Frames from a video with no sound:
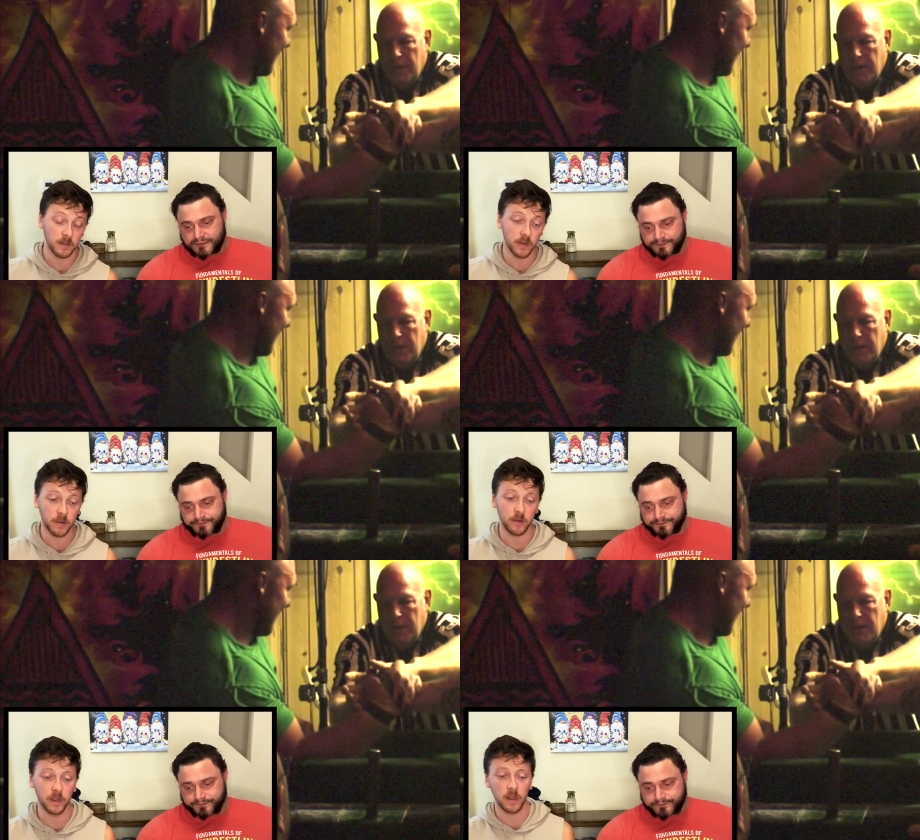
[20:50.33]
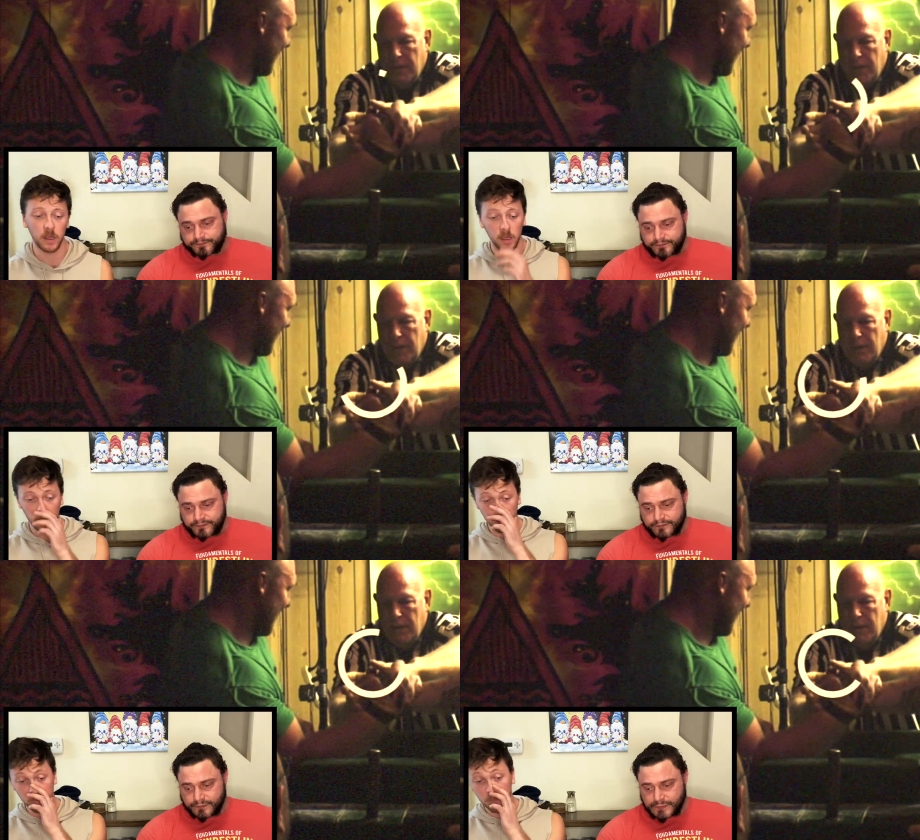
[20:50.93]
Speaker 1: the victory.
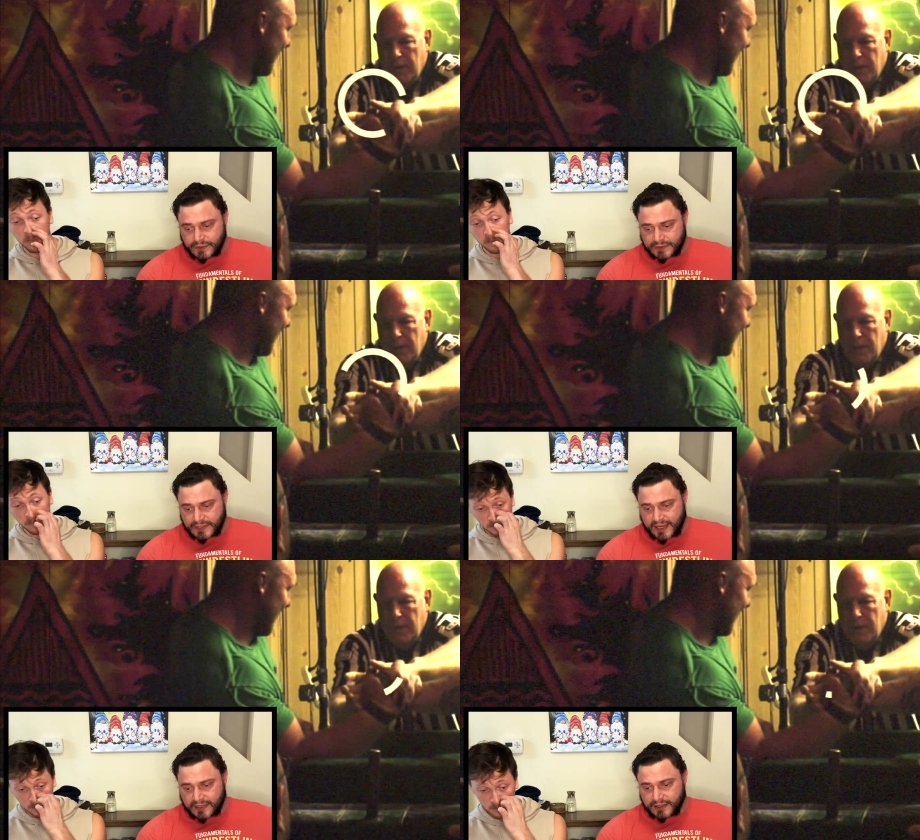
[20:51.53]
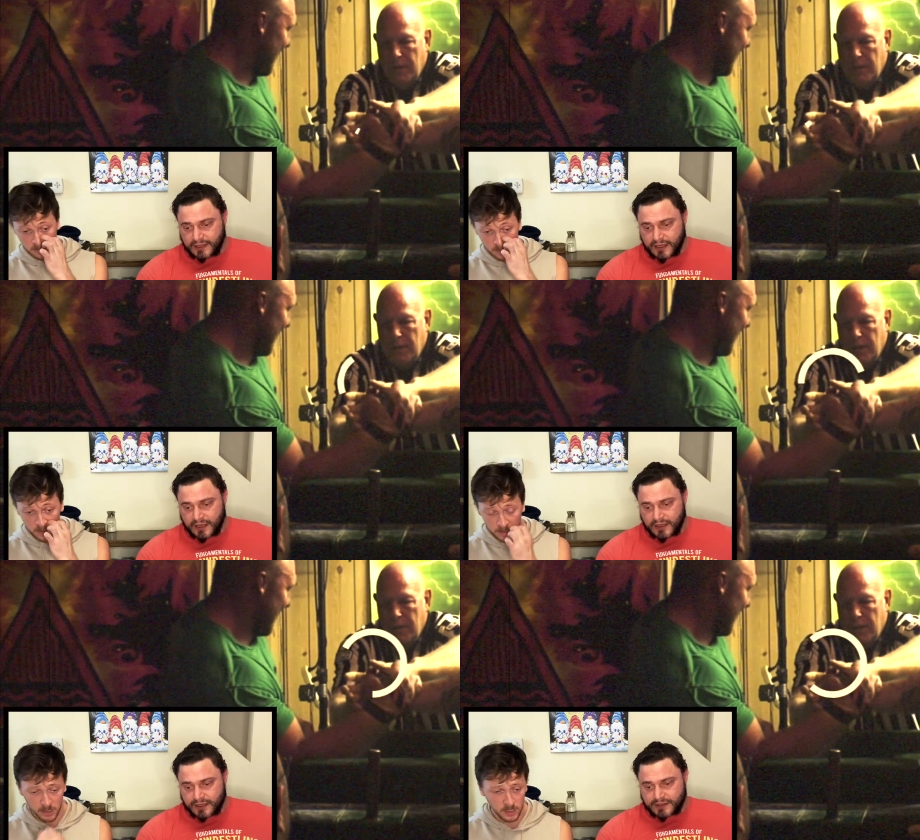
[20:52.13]
Exactly.
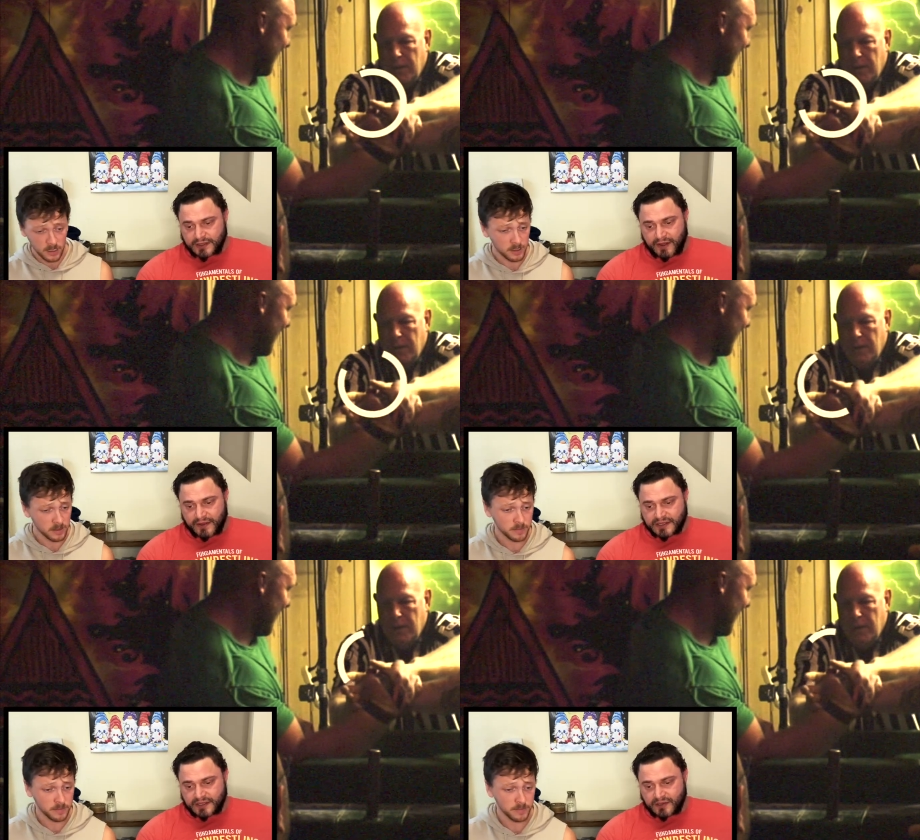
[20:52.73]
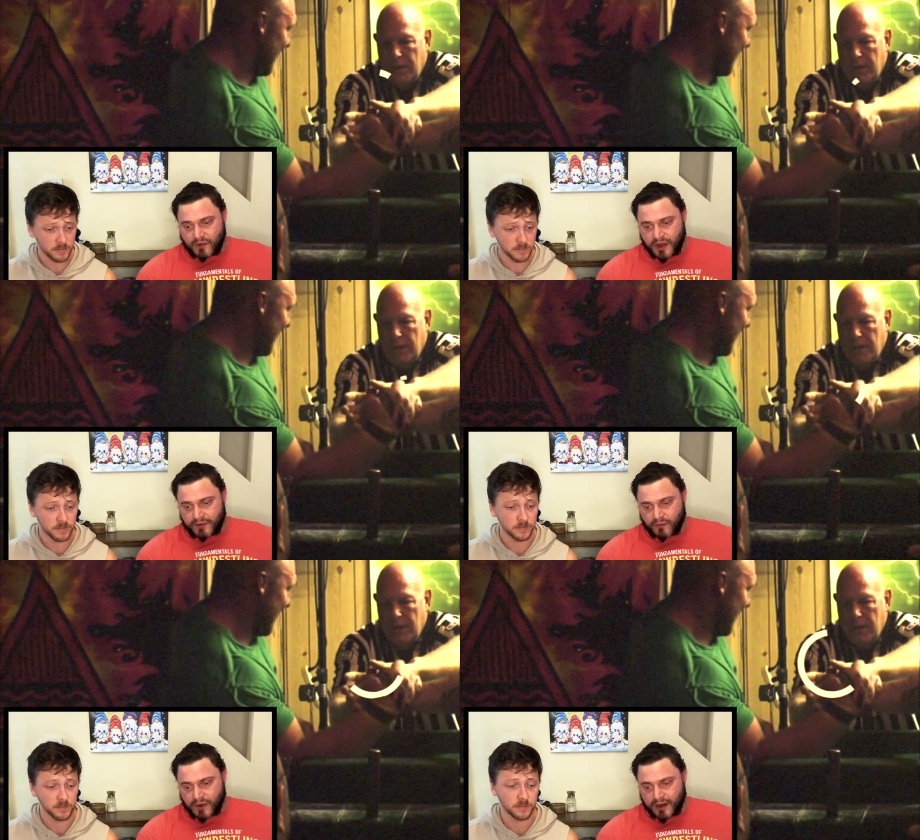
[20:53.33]
So now this is the
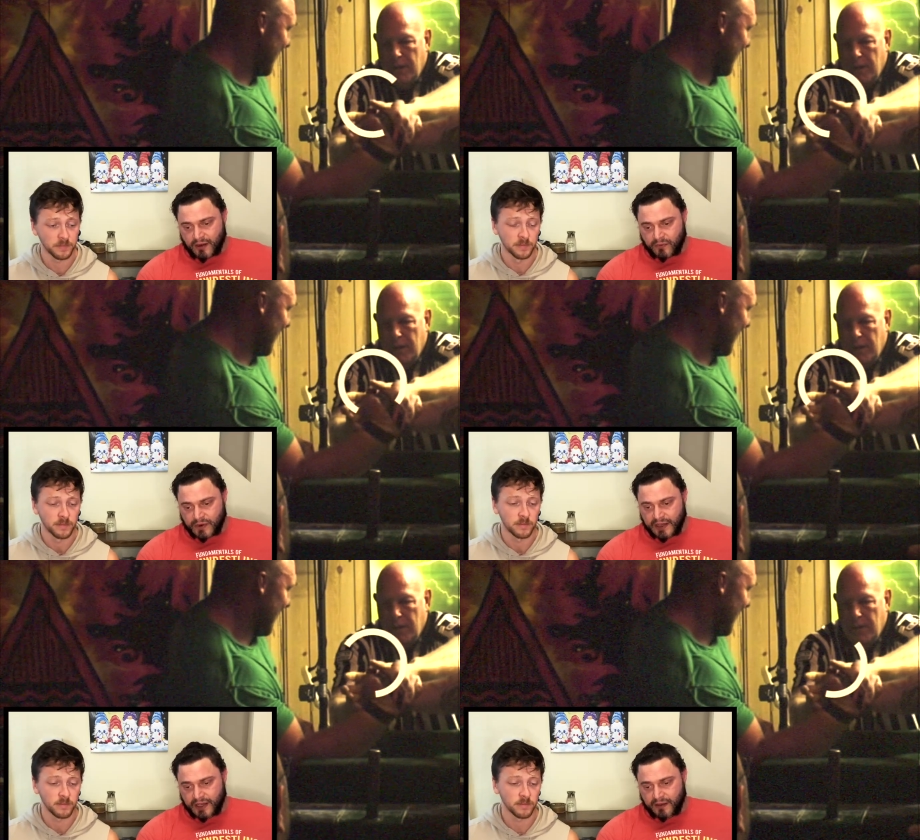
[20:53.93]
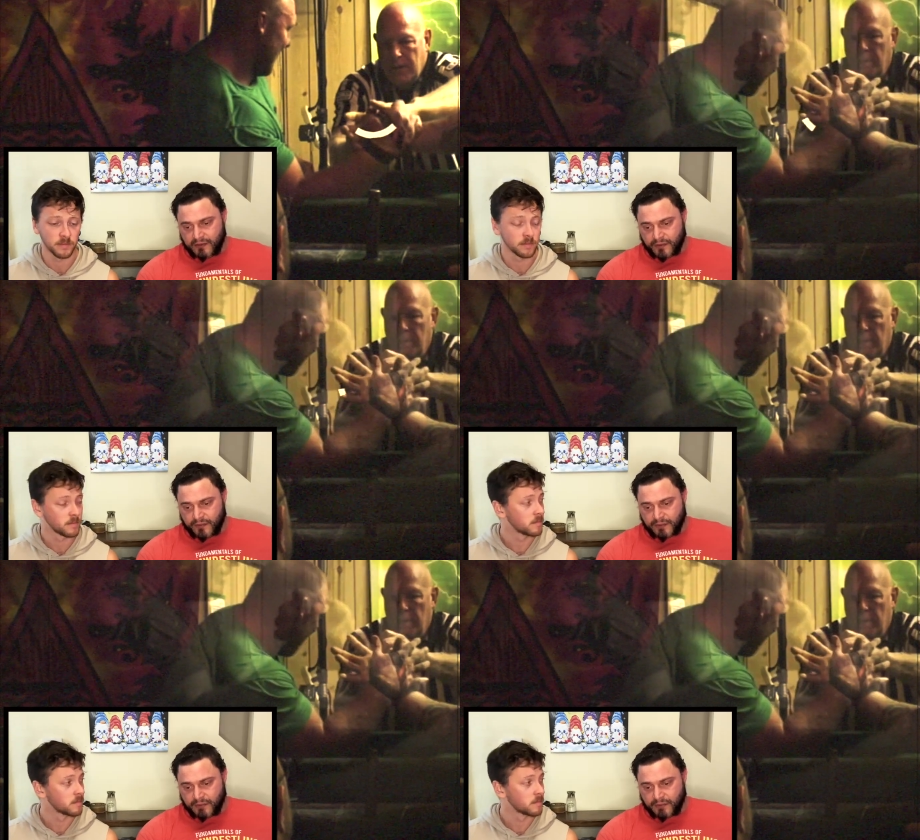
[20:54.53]
one where really the